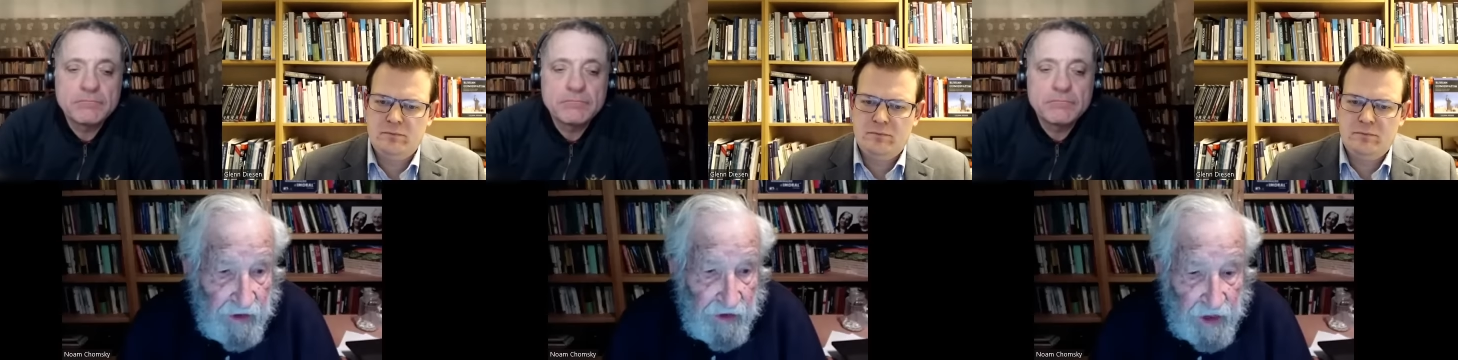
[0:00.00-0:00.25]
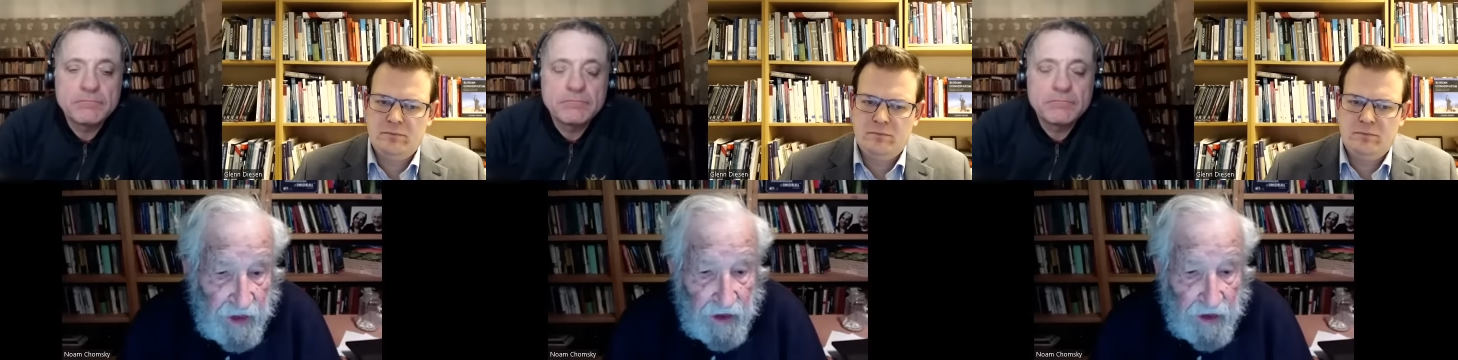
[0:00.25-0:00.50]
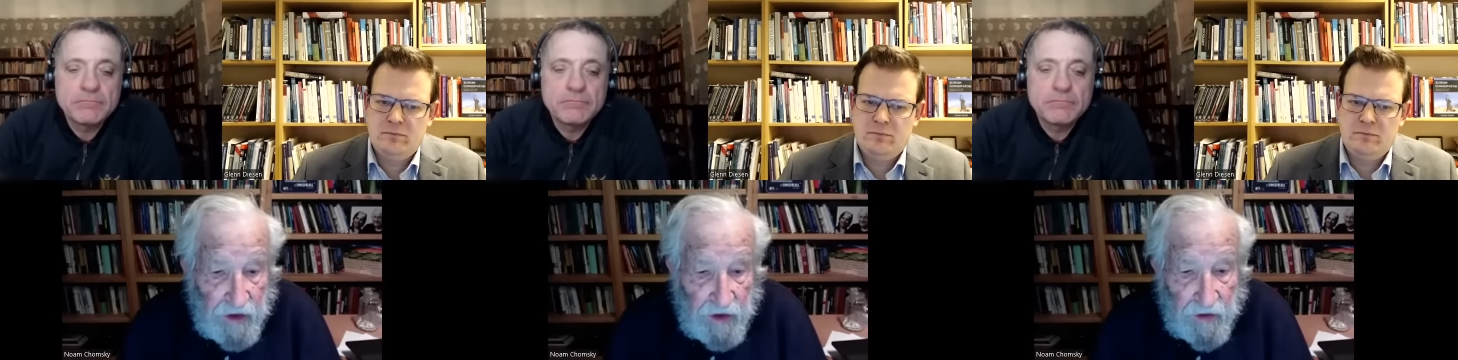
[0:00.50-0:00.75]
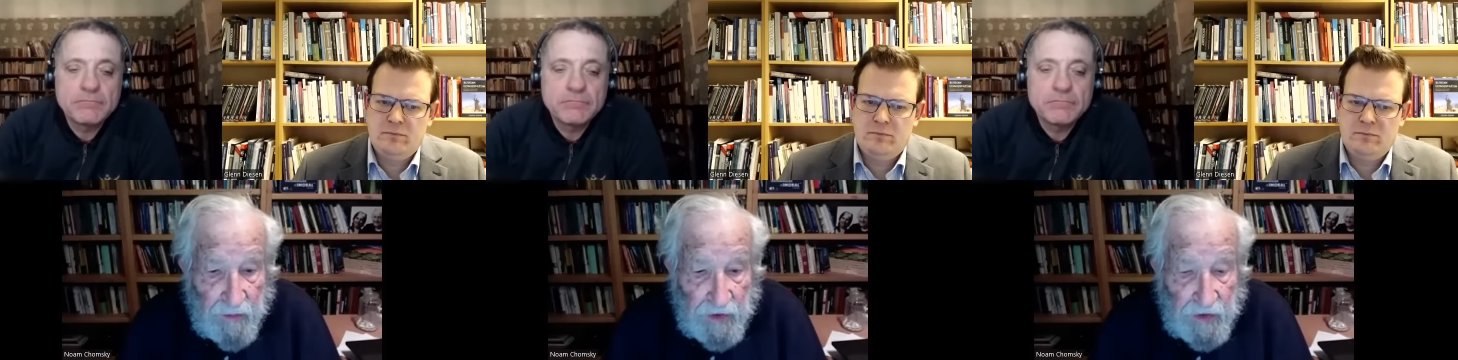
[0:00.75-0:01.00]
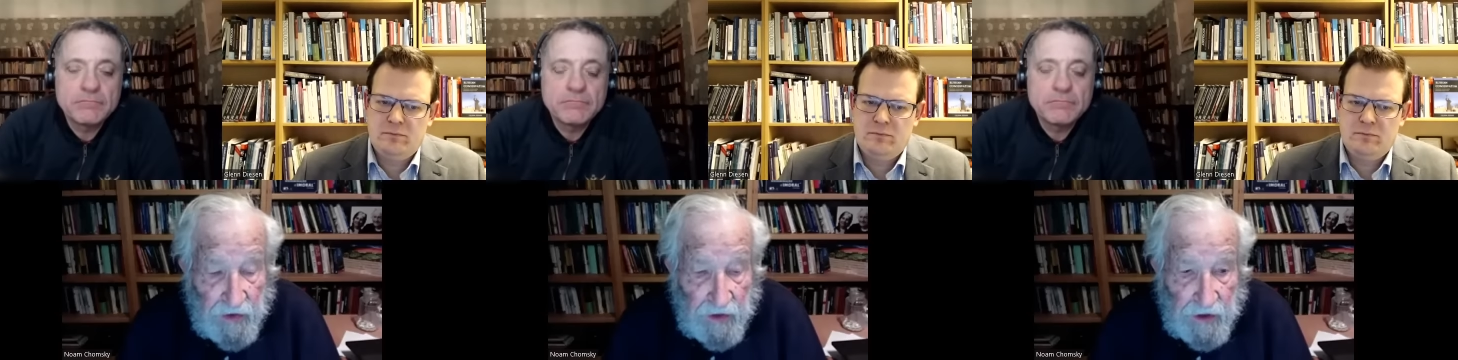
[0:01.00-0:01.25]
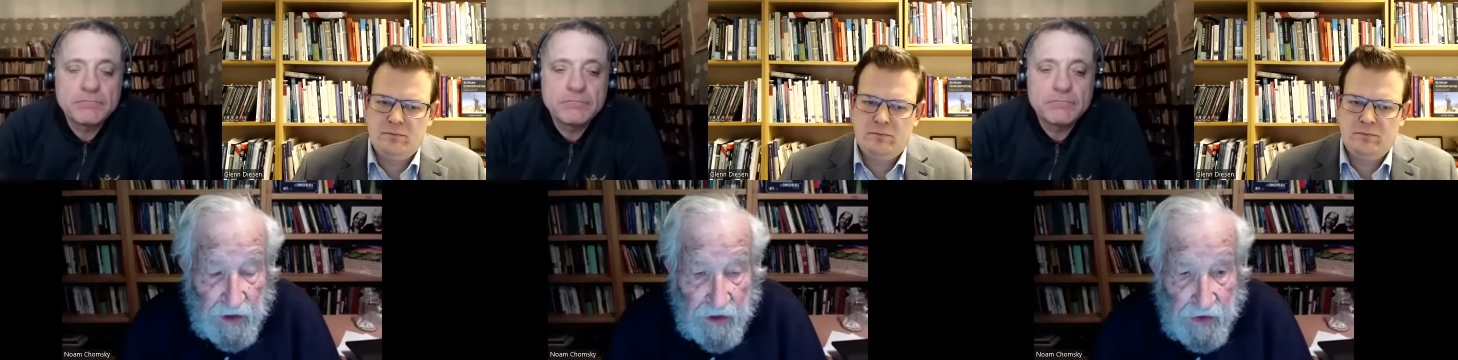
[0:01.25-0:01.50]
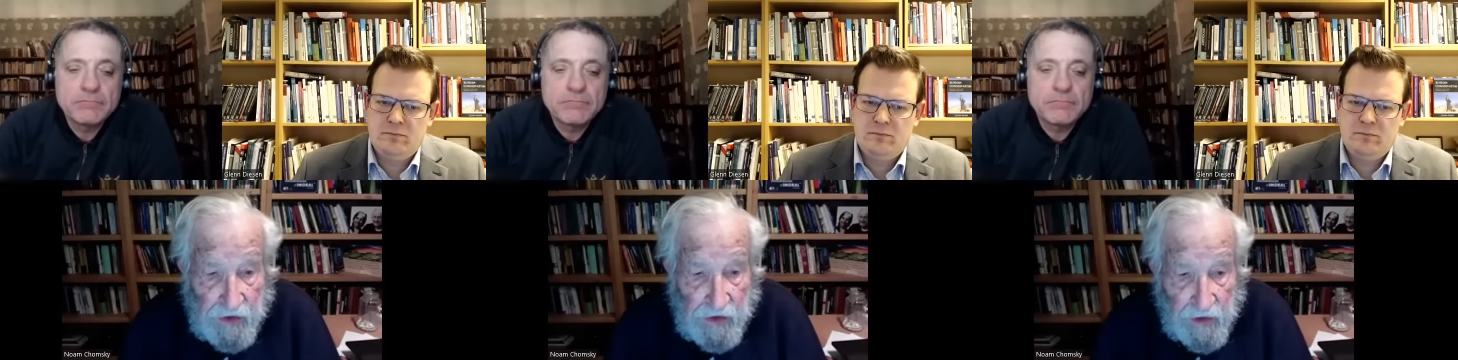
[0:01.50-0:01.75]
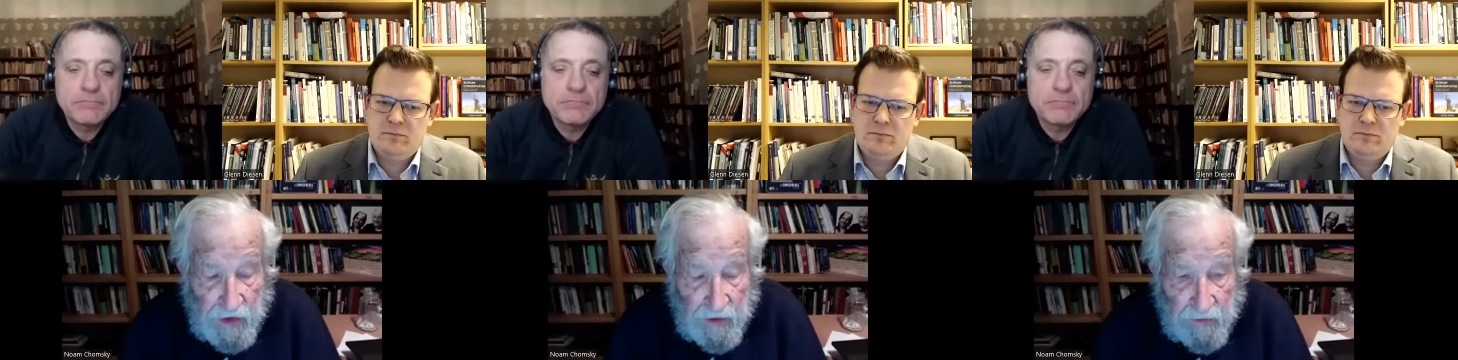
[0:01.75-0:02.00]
Speaker 1: standard imperial history.